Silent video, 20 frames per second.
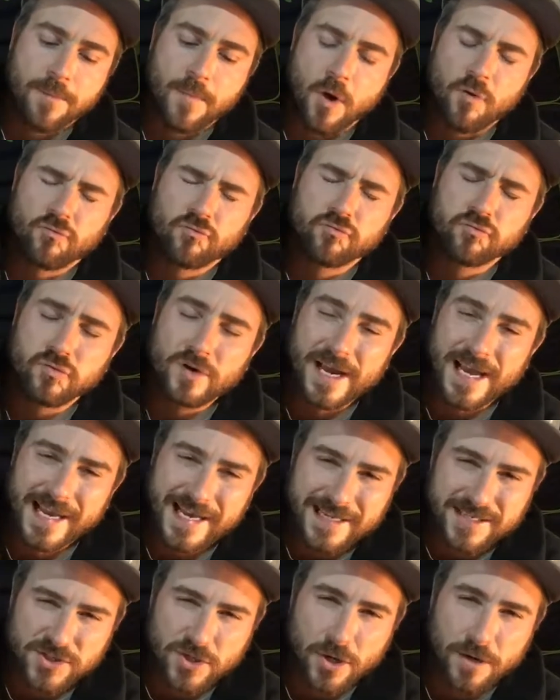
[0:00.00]

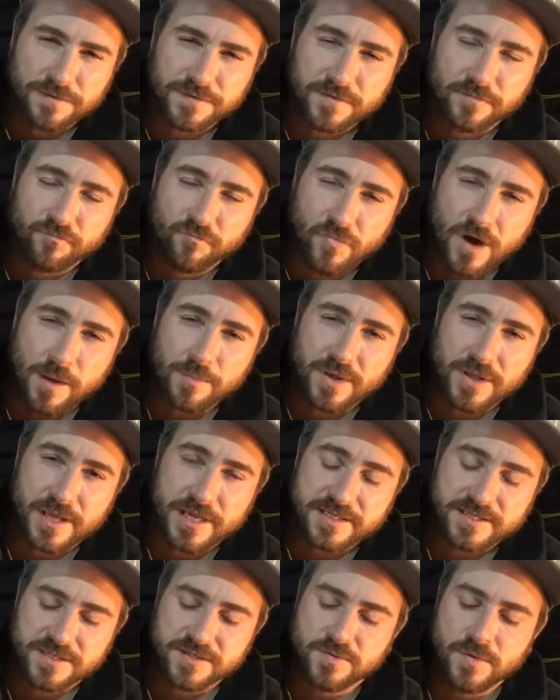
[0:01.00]
really soft rubber
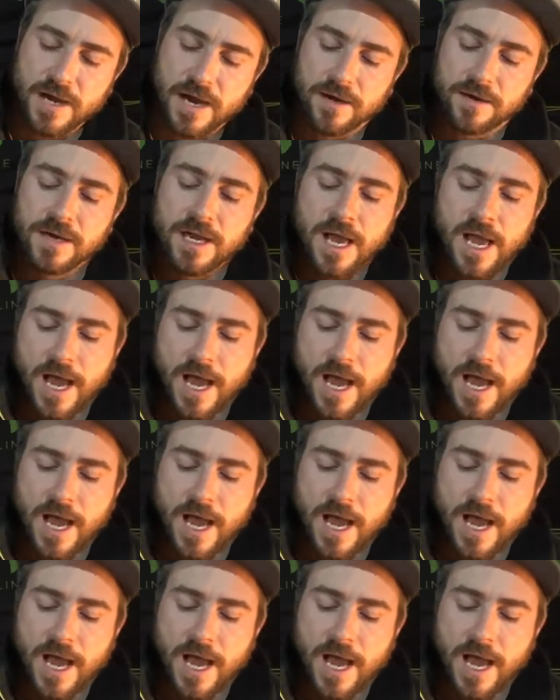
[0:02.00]
this as well,